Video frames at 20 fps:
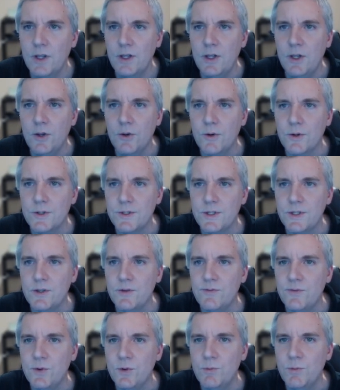You can see the
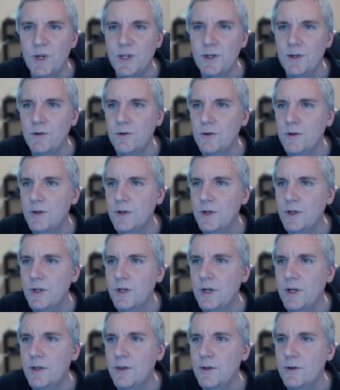food menu,
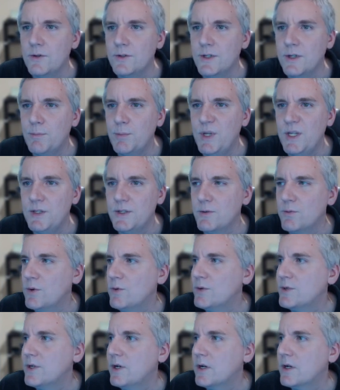and there's that pizza we
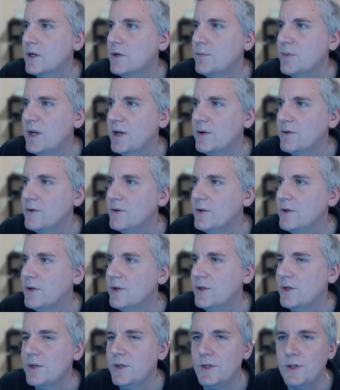were talking about.
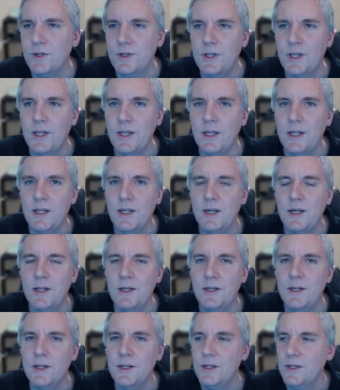
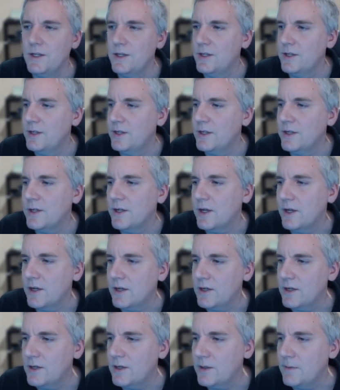And
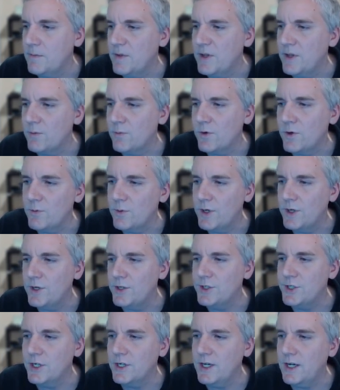then when you're ready to
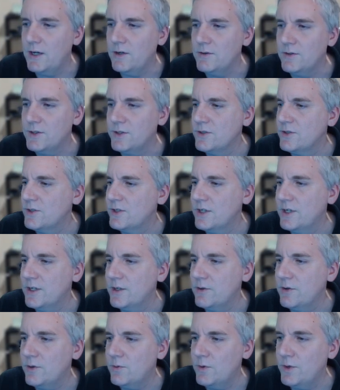check out, just
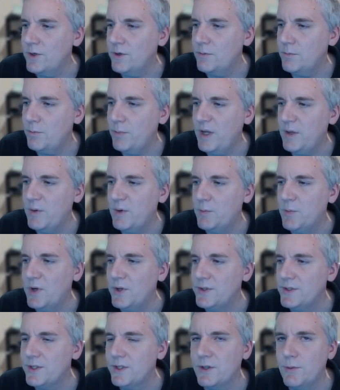click one of your payment
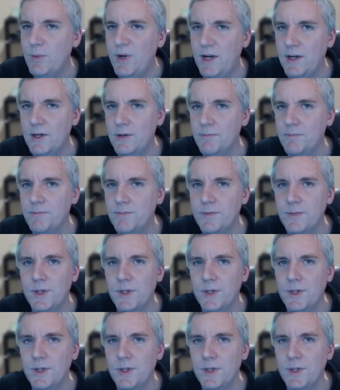buttons at the bottom.